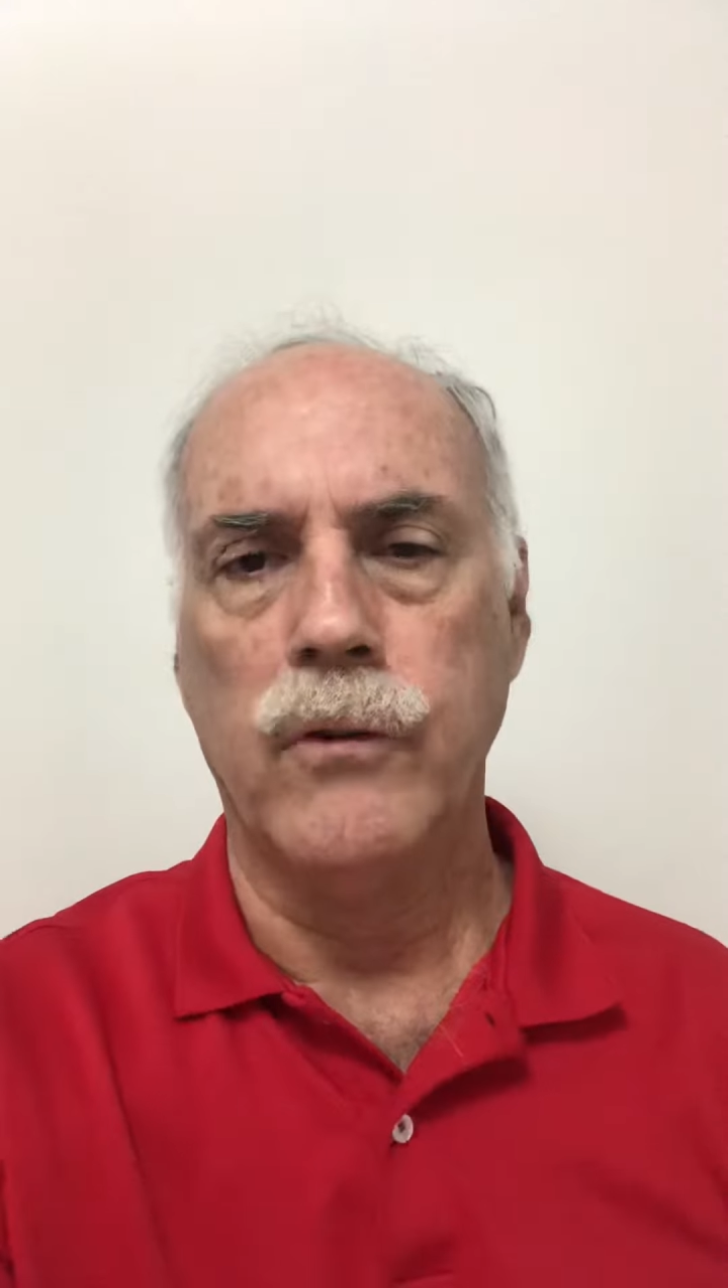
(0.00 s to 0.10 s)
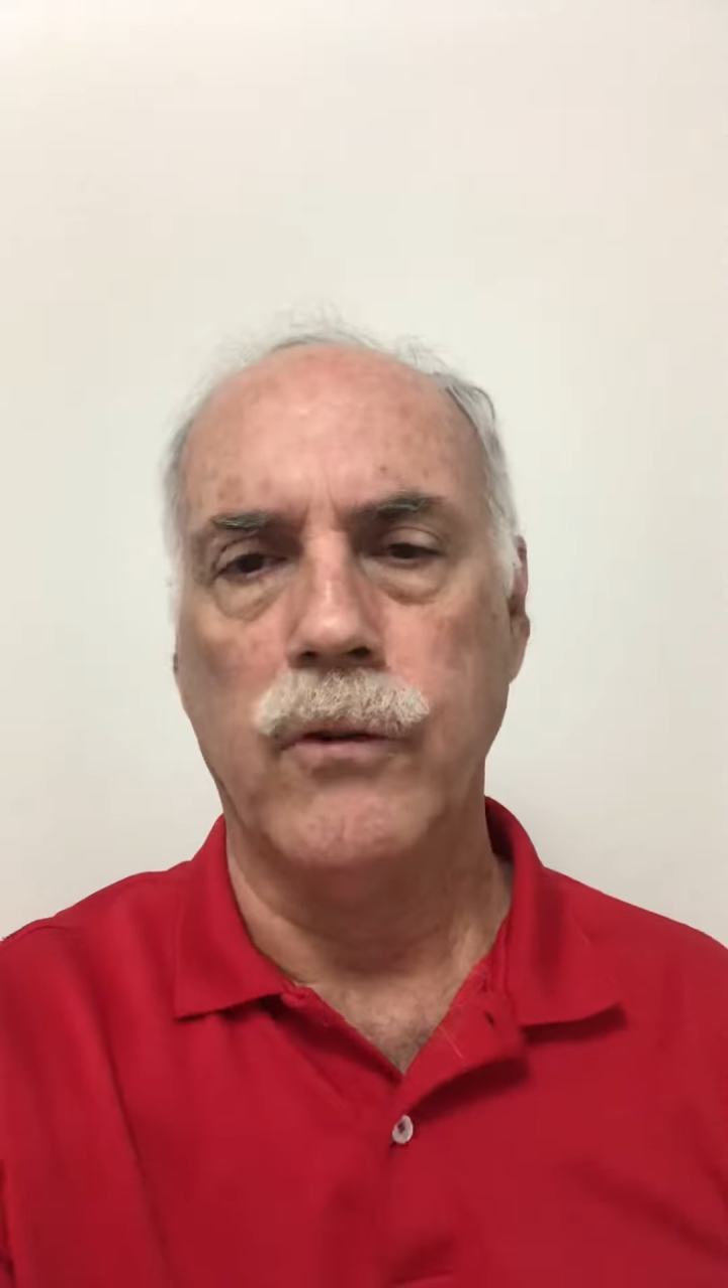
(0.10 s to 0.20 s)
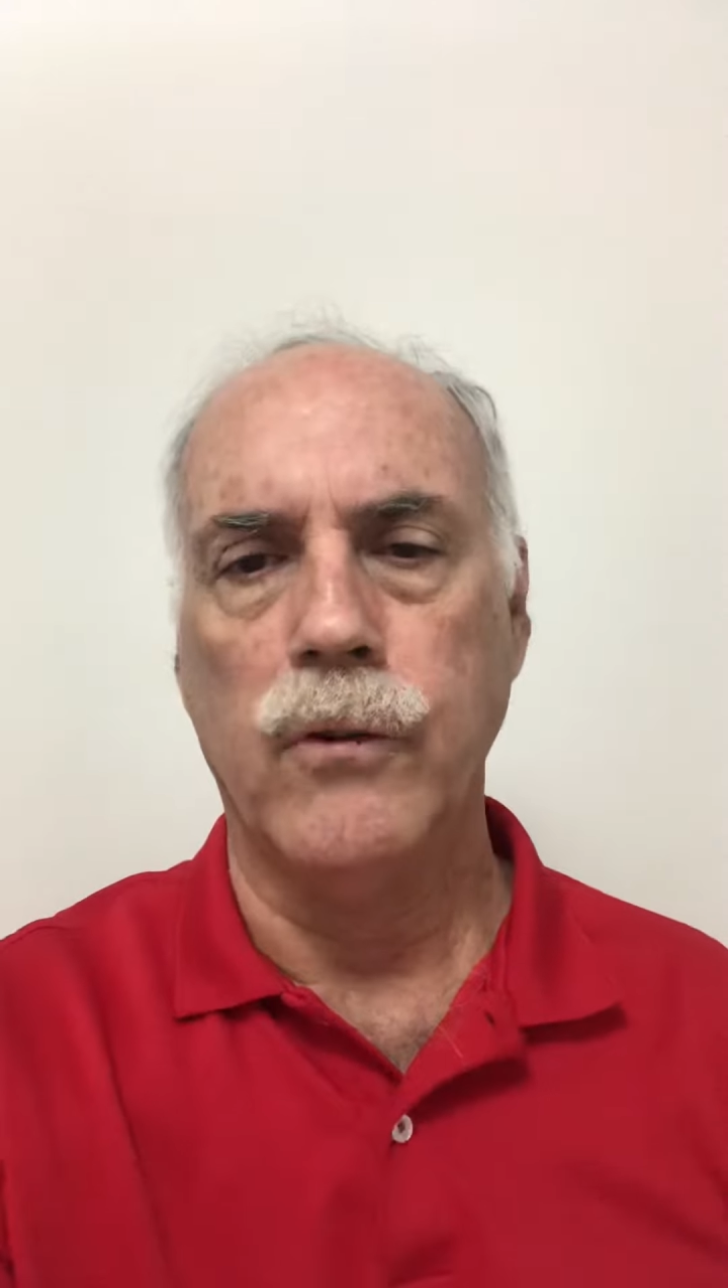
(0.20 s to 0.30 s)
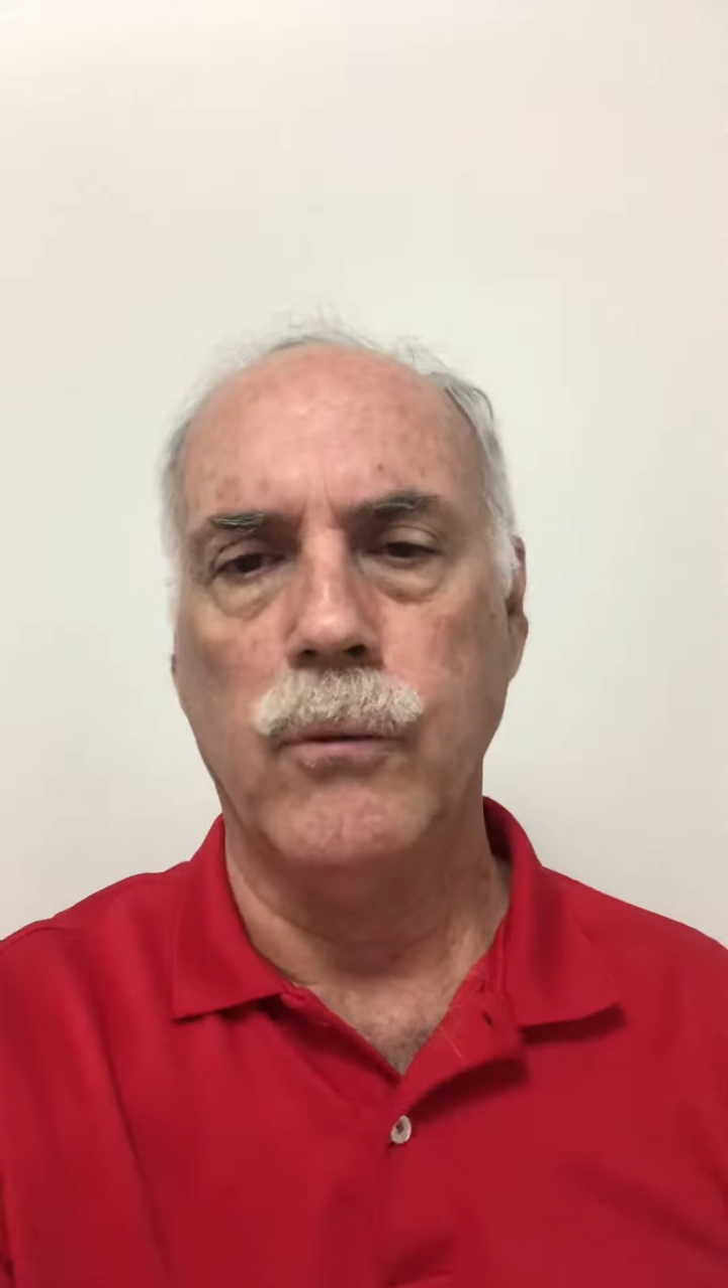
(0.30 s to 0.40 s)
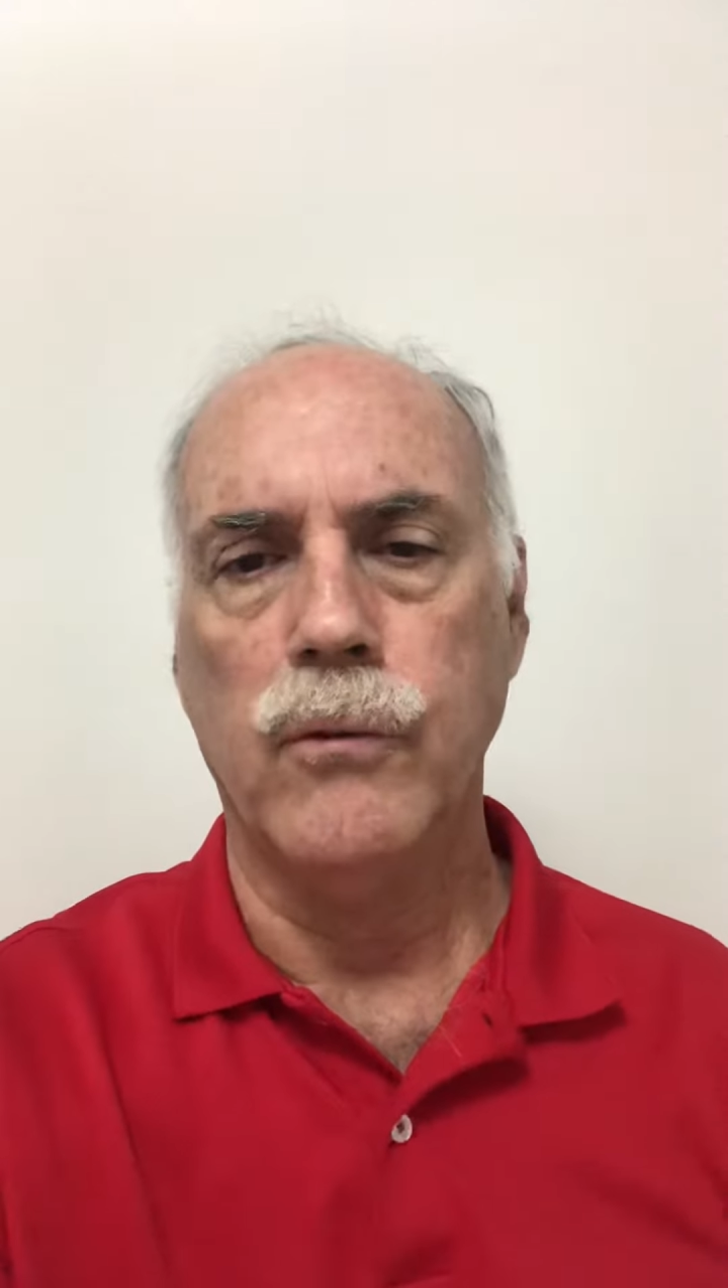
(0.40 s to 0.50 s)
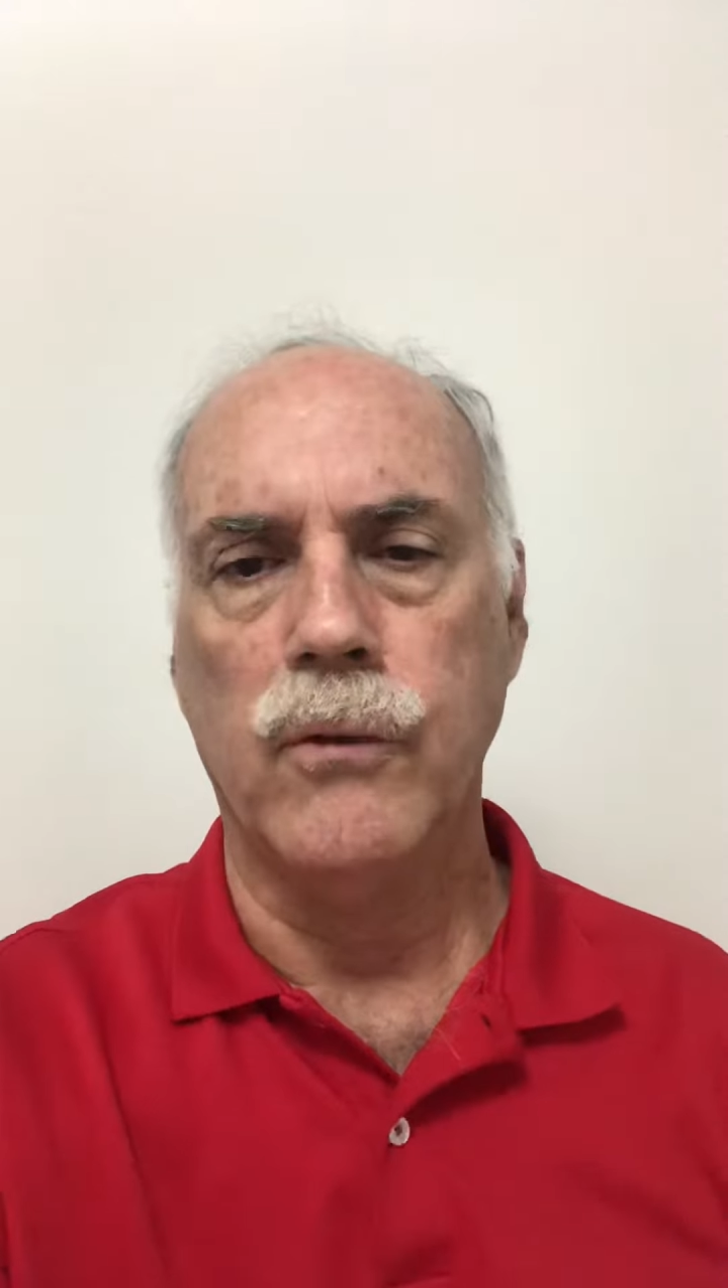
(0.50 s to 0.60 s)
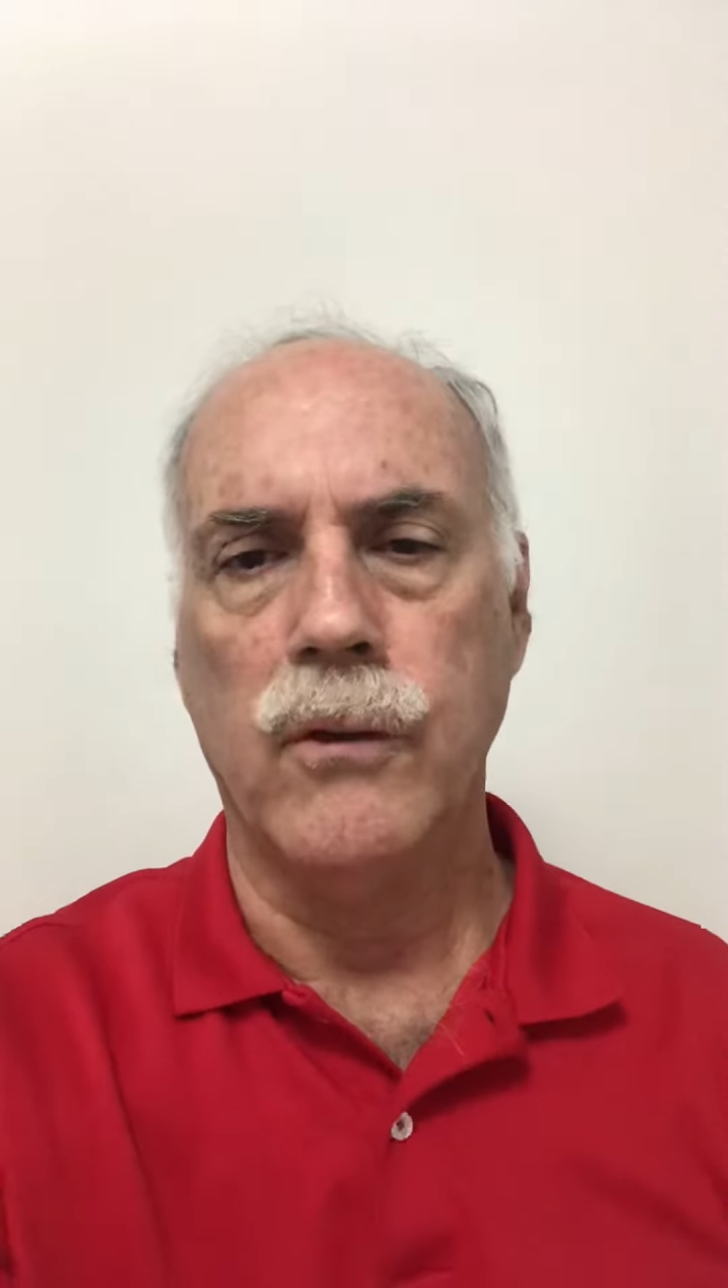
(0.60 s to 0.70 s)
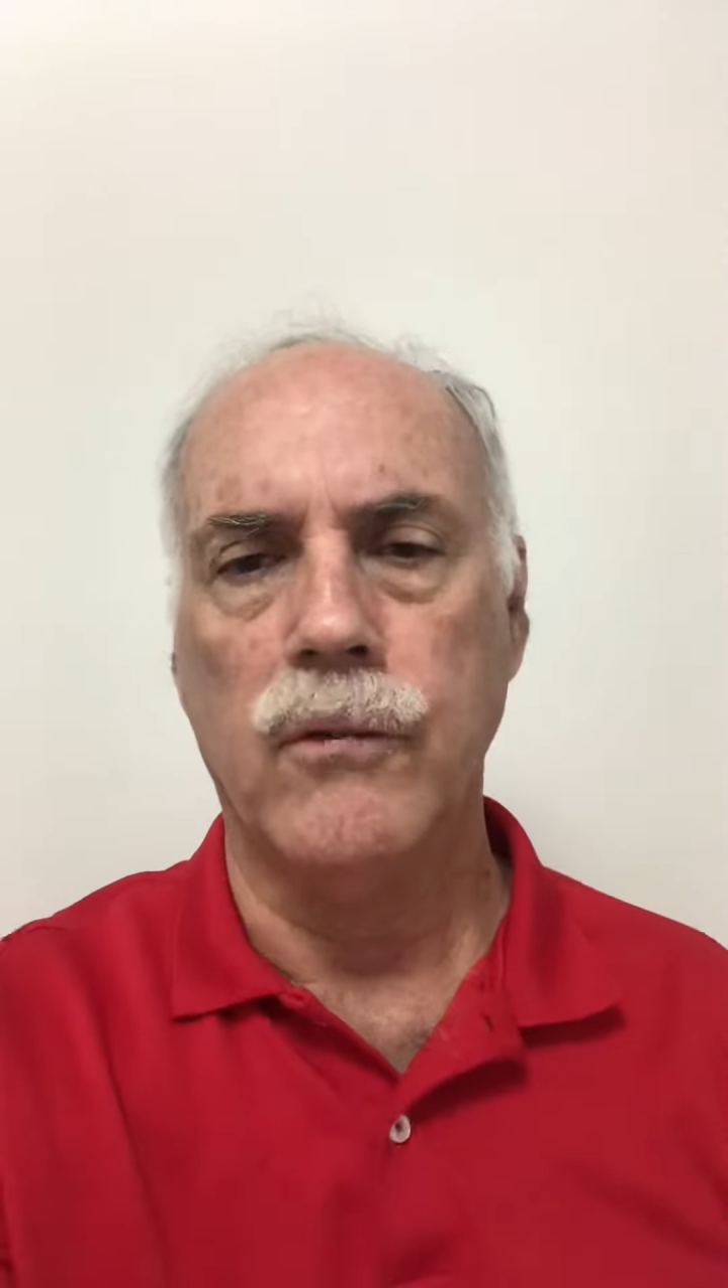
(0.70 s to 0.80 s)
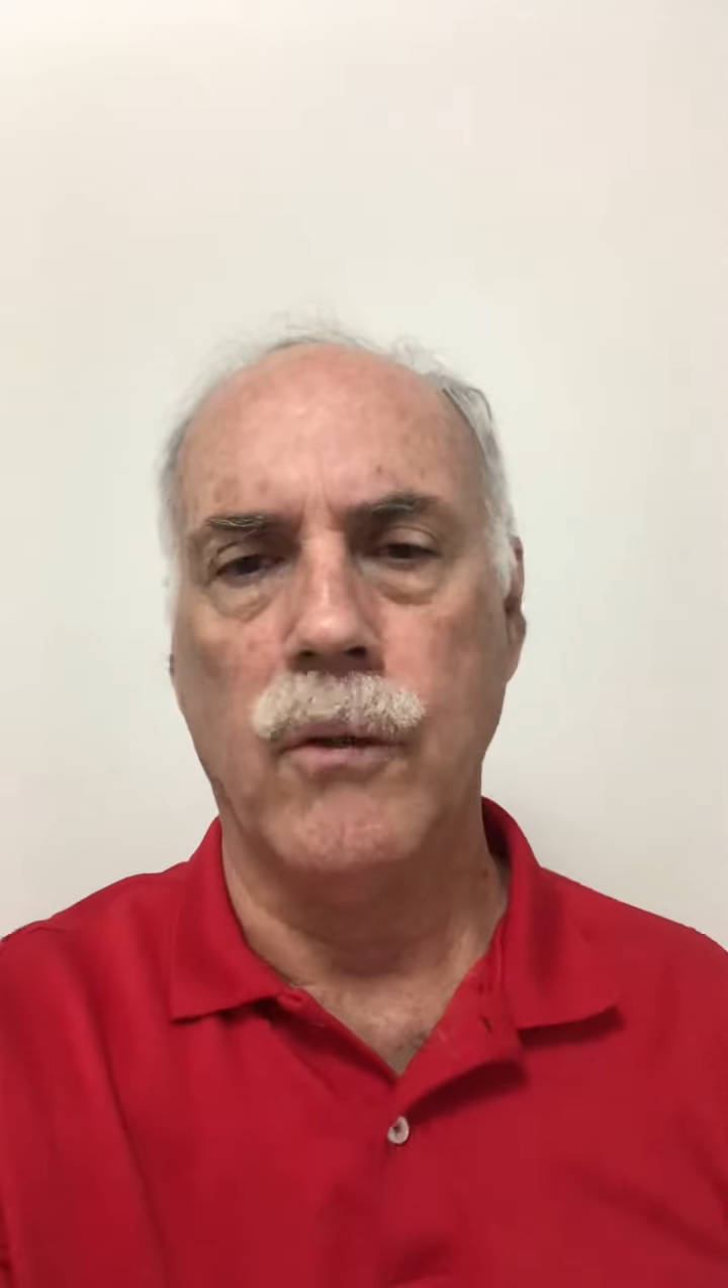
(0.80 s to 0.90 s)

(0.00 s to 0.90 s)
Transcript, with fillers: to use his